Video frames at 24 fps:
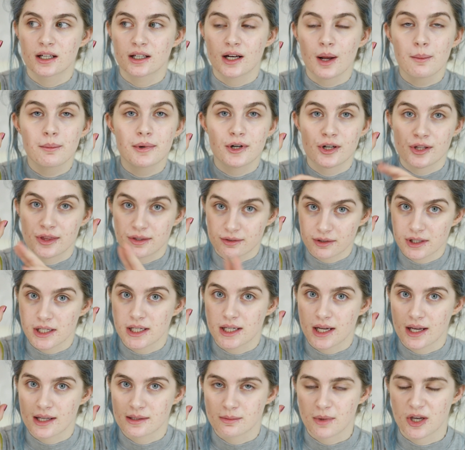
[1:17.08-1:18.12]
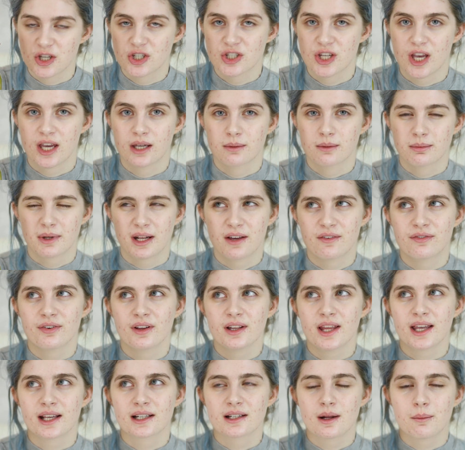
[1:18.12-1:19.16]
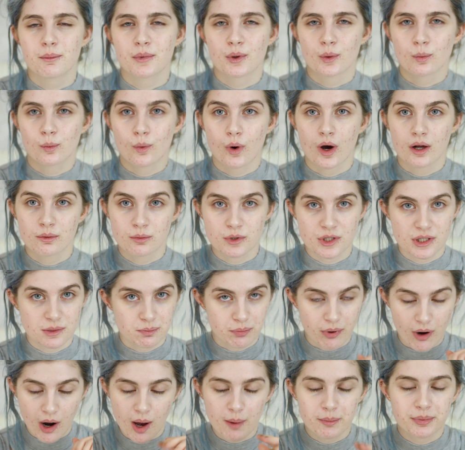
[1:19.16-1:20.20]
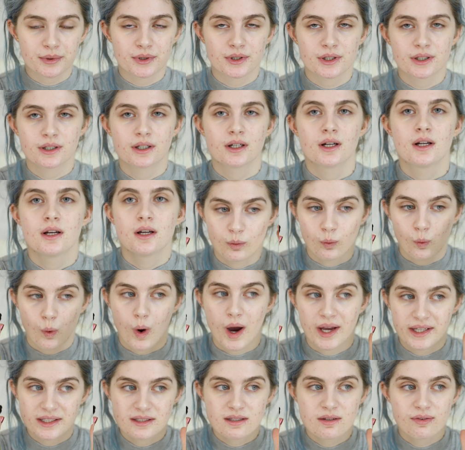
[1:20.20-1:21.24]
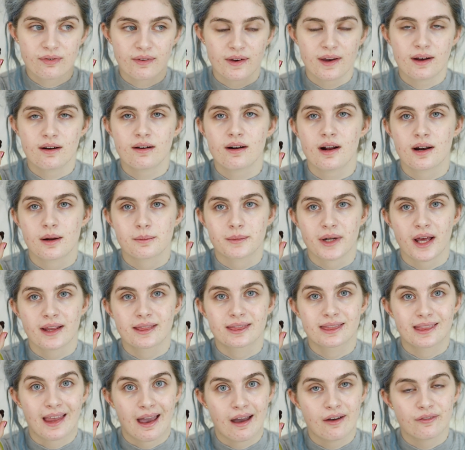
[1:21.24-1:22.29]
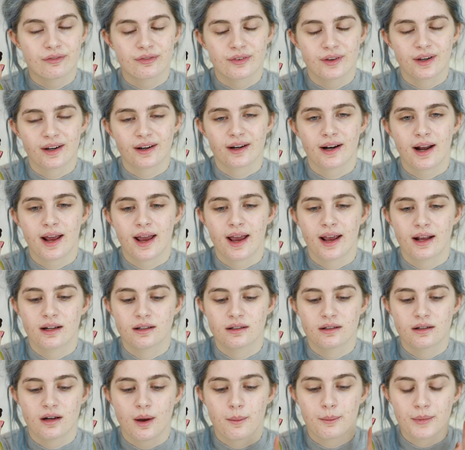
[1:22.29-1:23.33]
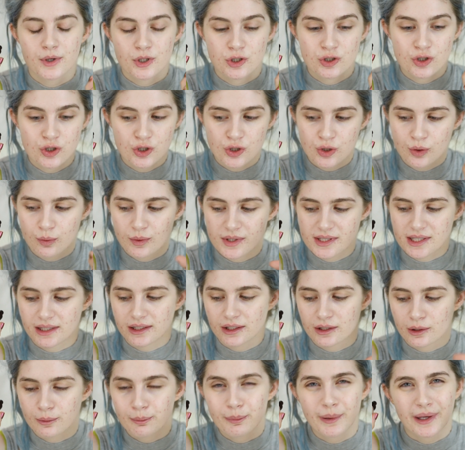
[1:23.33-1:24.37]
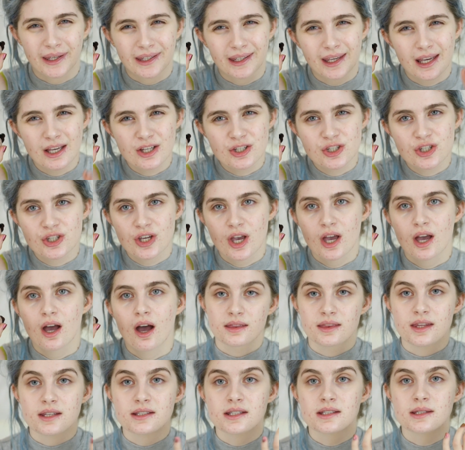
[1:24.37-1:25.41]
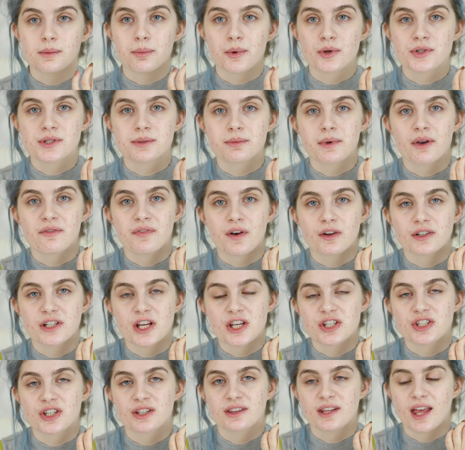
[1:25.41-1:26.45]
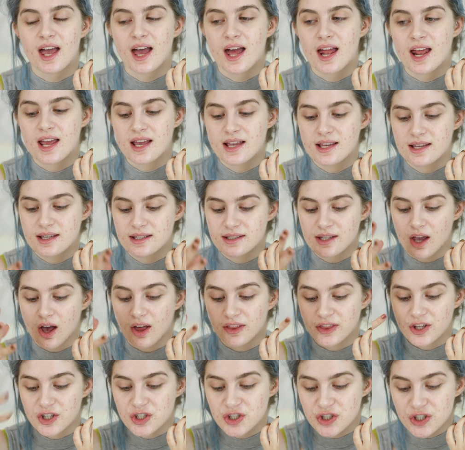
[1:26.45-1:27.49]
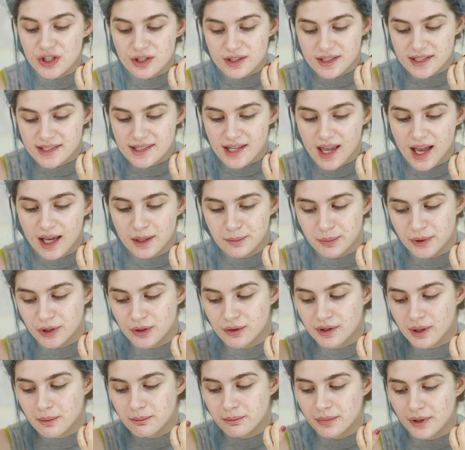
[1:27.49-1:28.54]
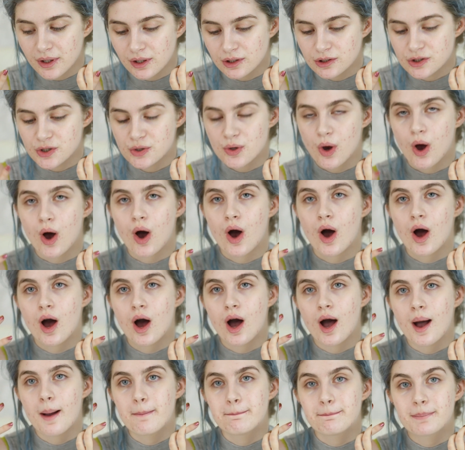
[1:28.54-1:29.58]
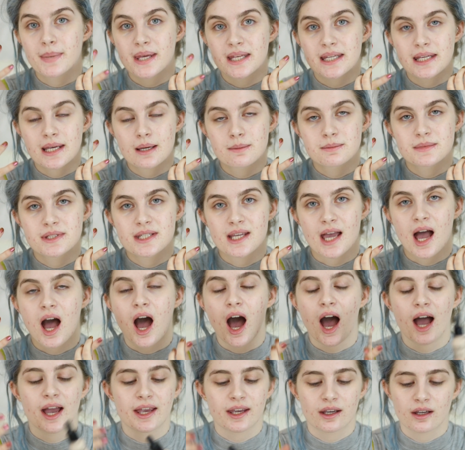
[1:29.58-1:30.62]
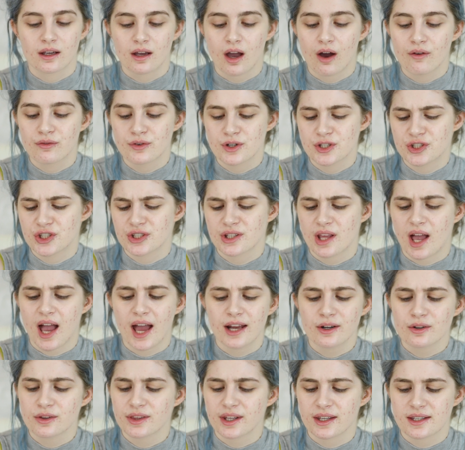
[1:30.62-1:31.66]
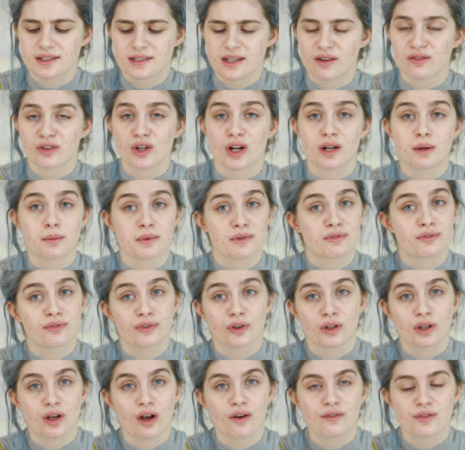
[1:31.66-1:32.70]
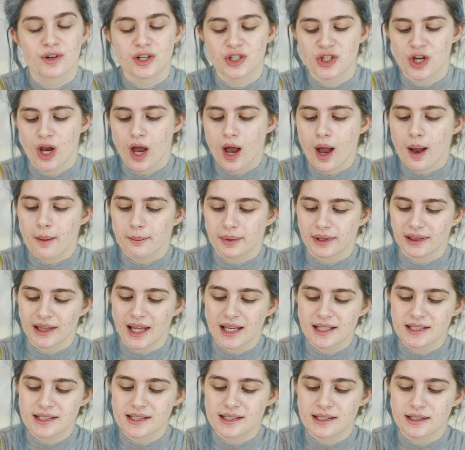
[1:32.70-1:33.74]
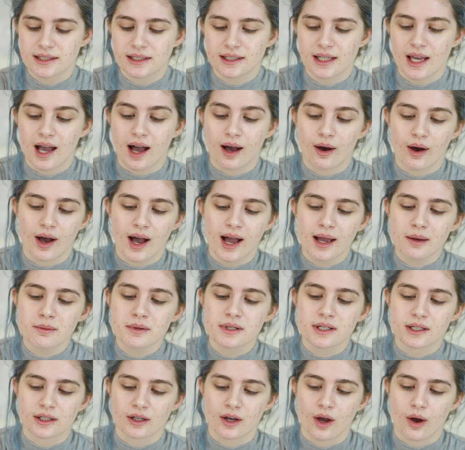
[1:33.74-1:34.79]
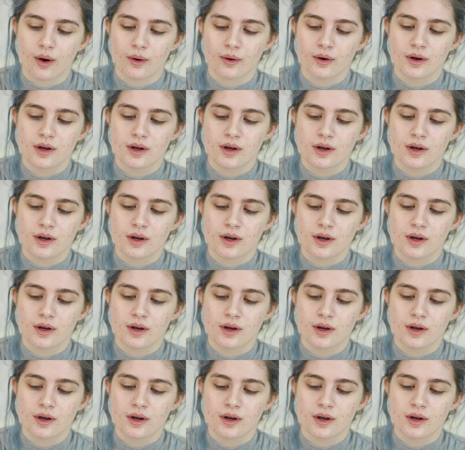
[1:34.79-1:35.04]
number 3 is my shade, but I feel like number 1 was proper white fair, and I'm not that fair, and number 2 was a little pinkish. This is supposed to be a foundation that is on the sheer side, but you can build to a medium to high coverage. I don't think it's ever going to be full coverage, but let's see how high we can go.